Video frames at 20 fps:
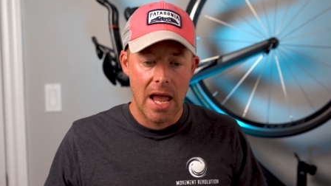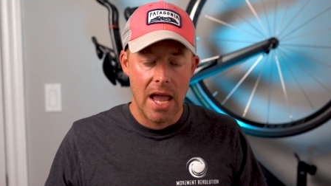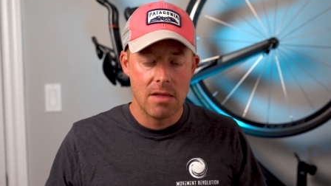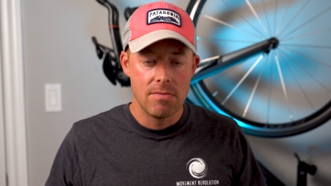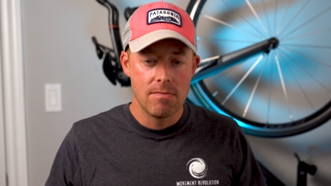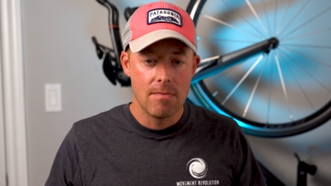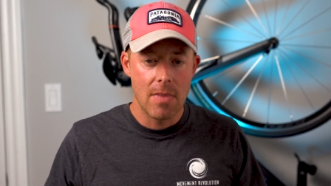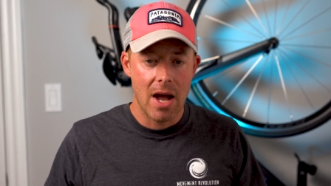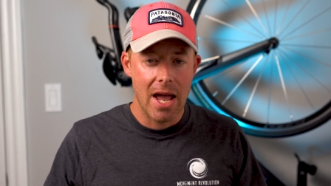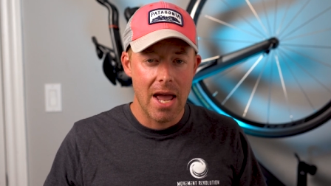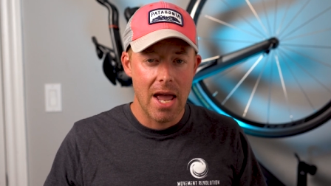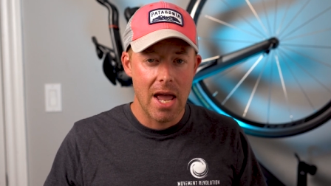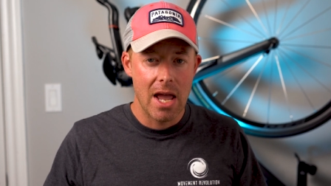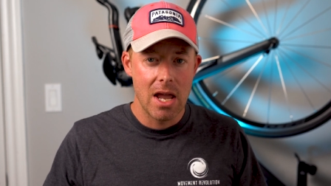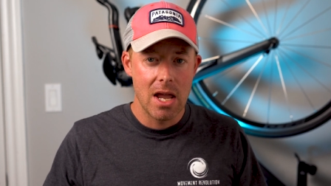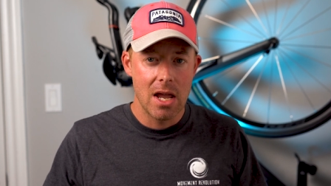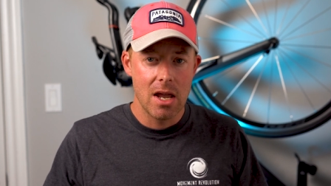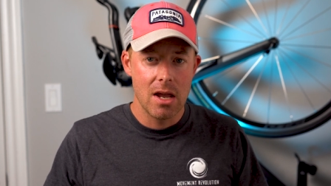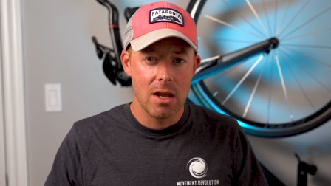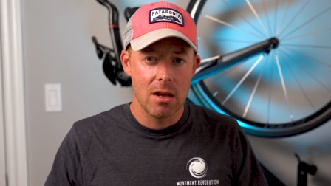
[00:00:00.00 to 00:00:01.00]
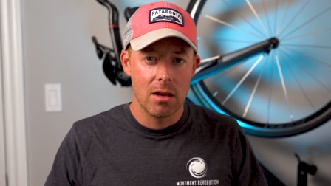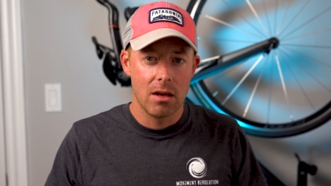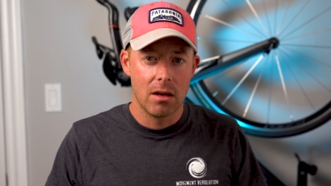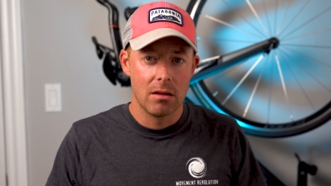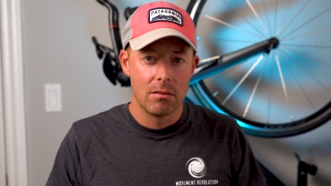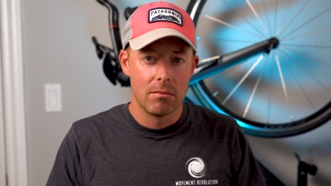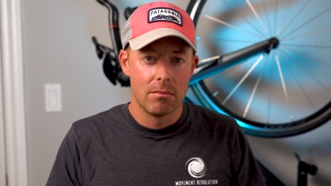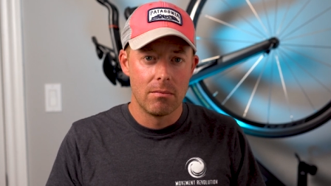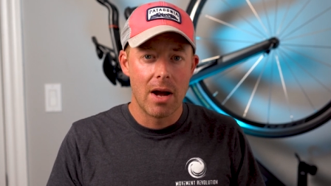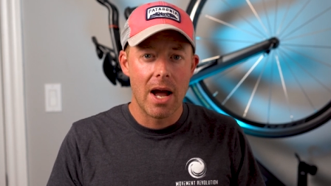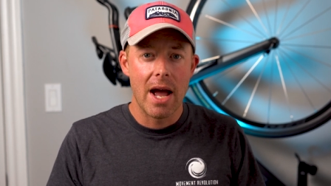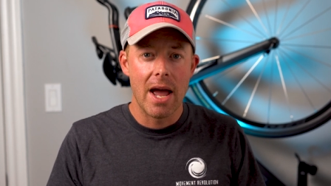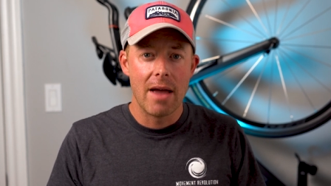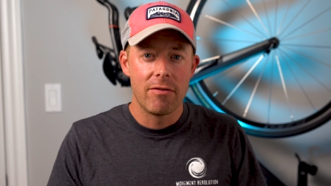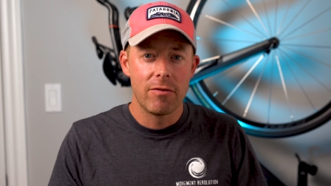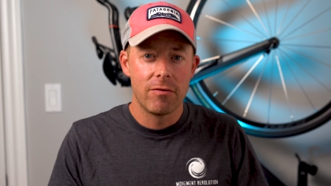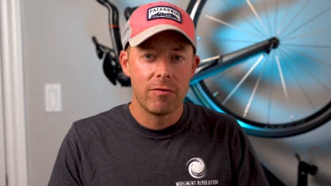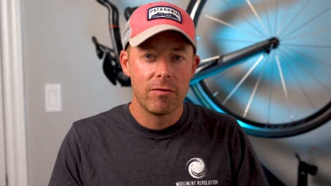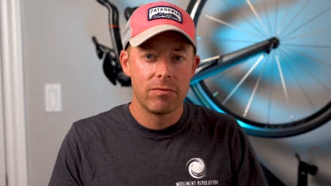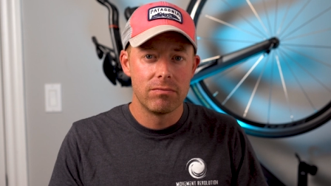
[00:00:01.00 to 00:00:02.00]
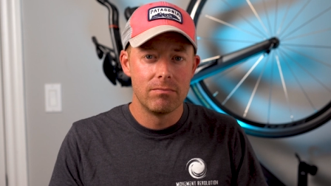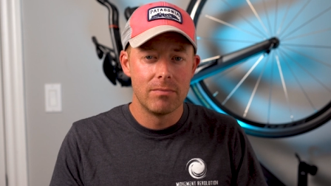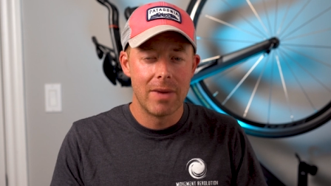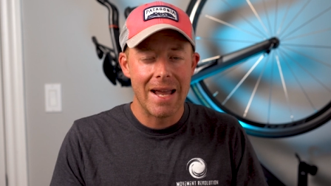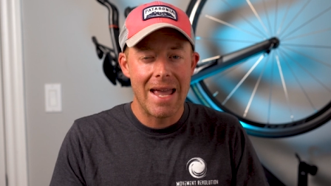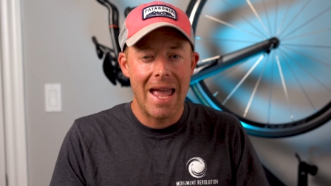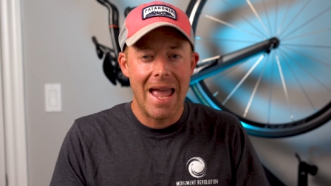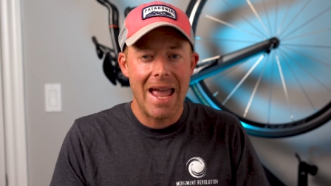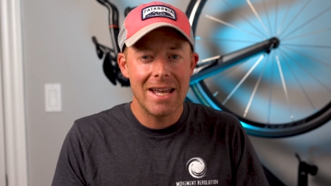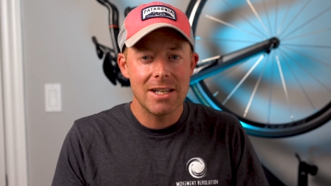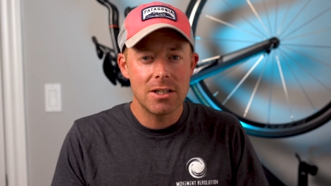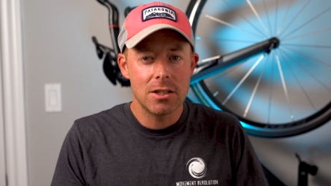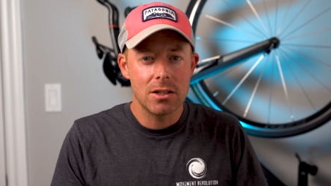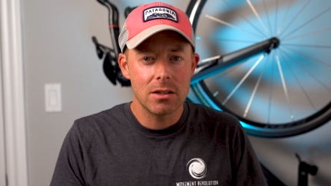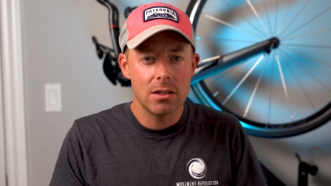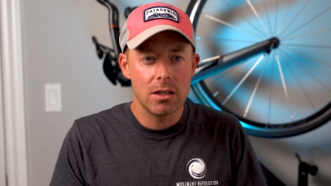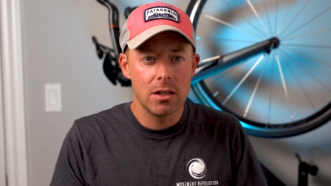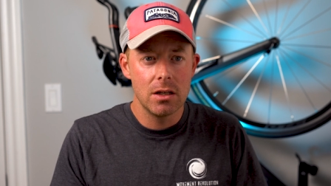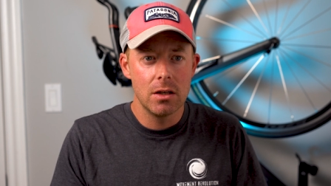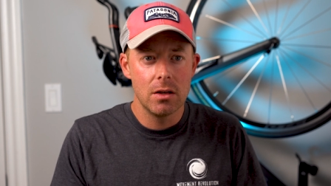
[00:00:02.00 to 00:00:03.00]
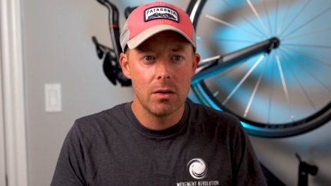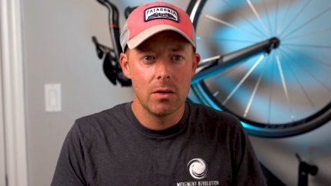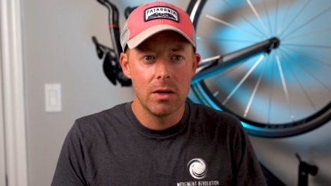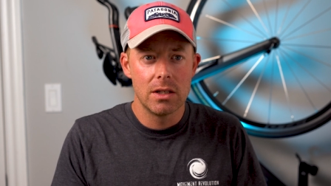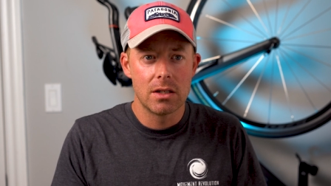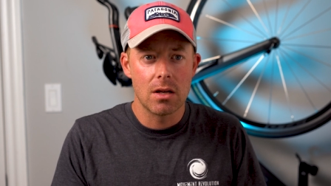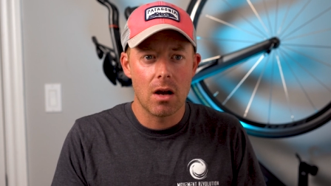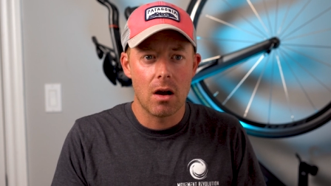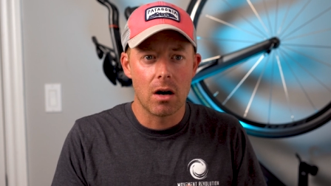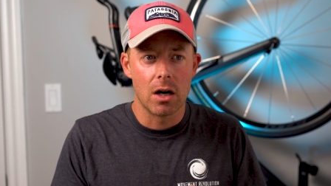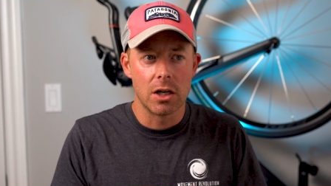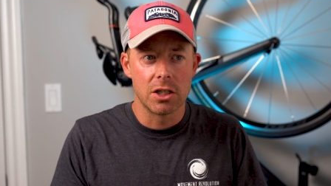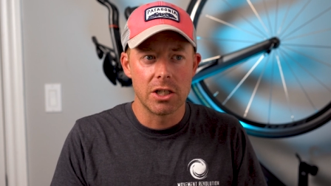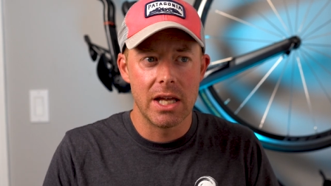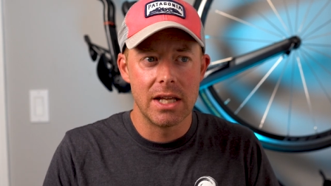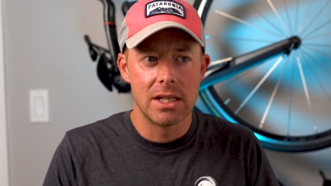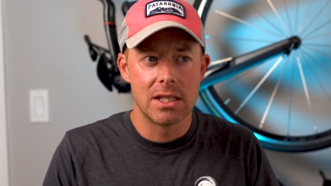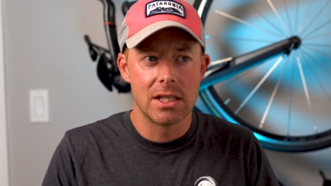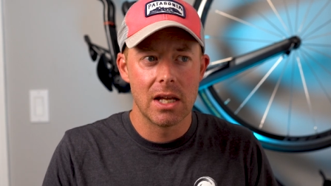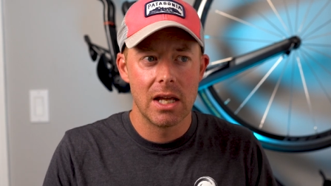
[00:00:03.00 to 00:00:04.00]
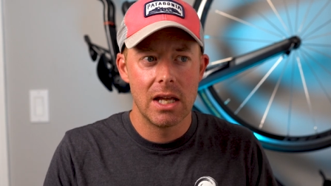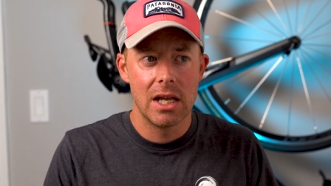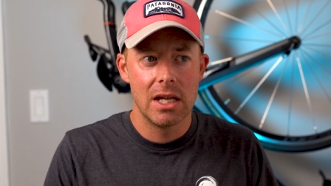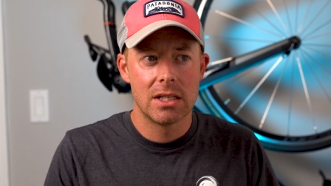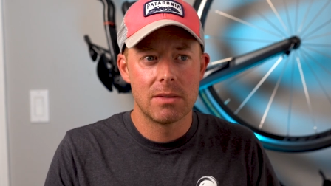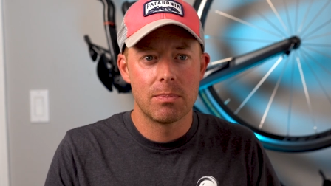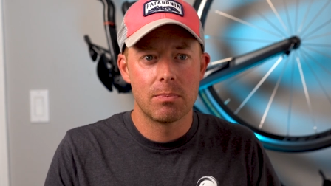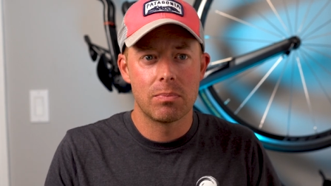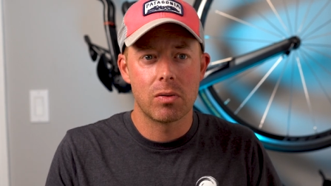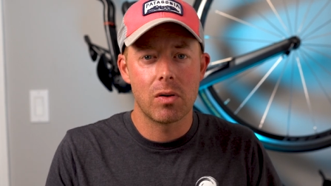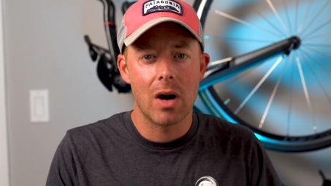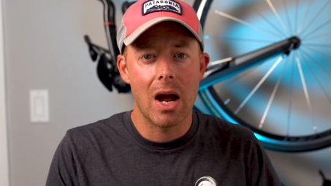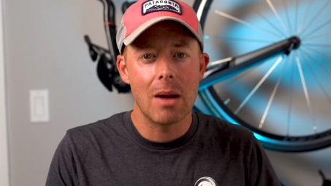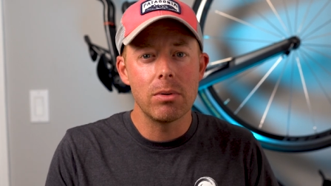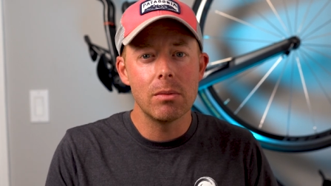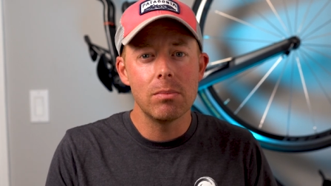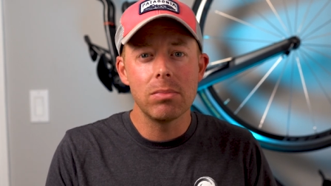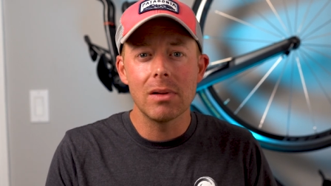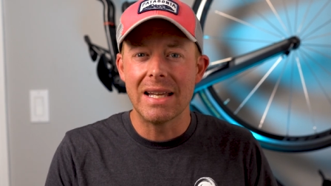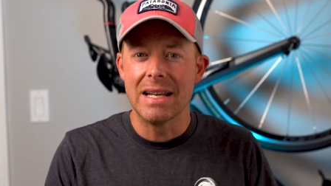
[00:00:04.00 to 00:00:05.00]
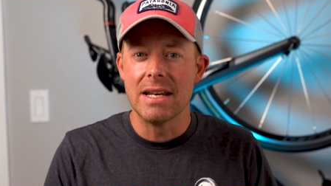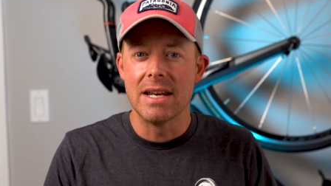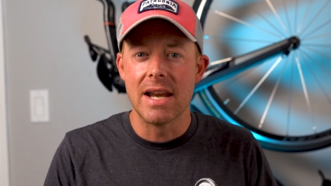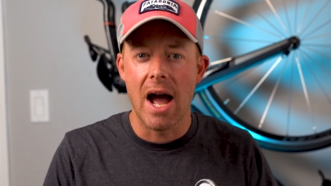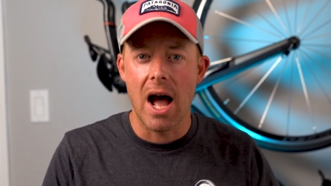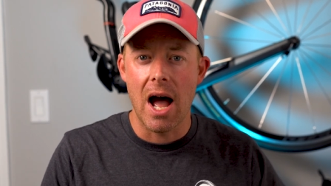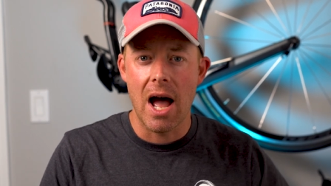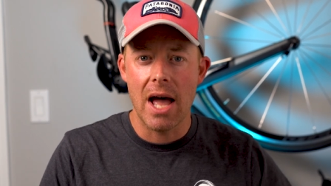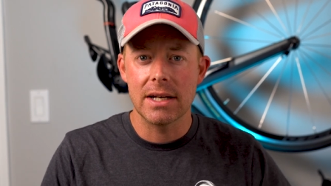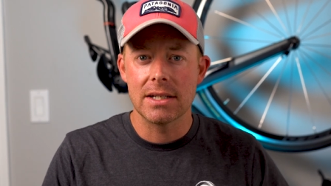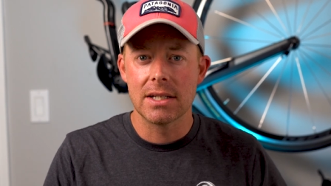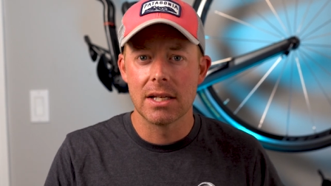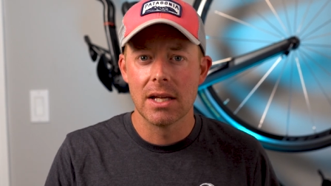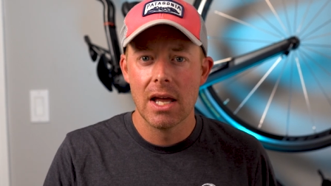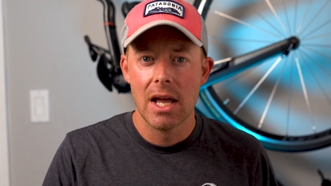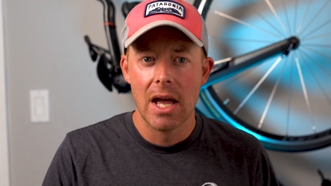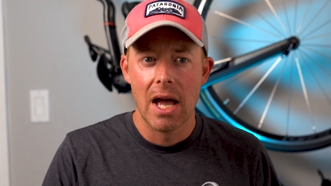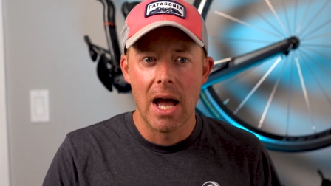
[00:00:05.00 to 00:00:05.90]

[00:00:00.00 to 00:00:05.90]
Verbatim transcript: And my my my answer to you is harsh. It's it's probably not.